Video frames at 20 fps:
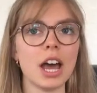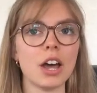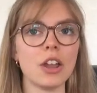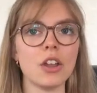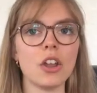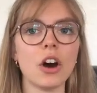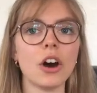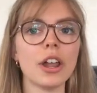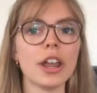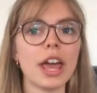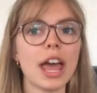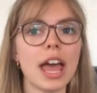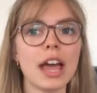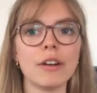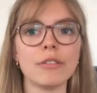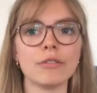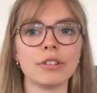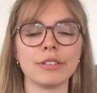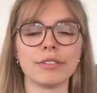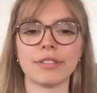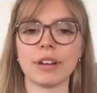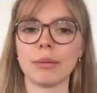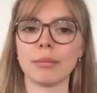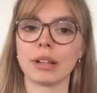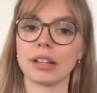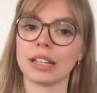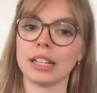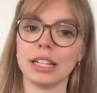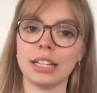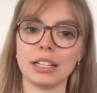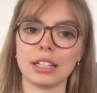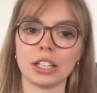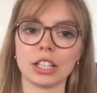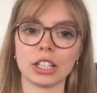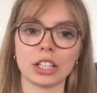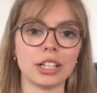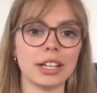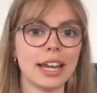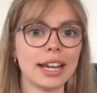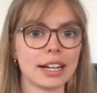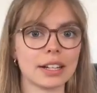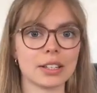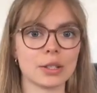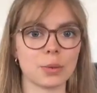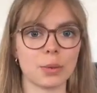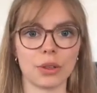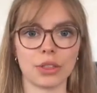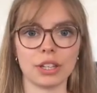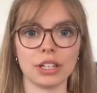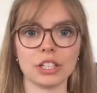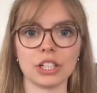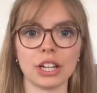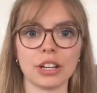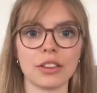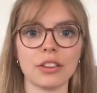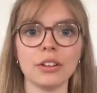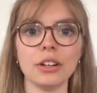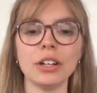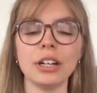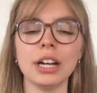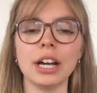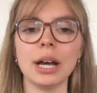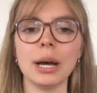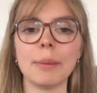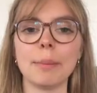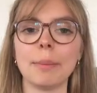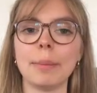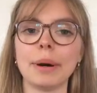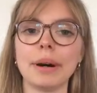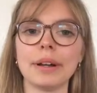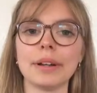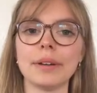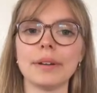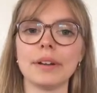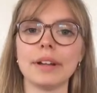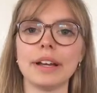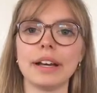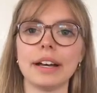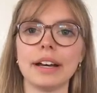Not every family connects with each other, but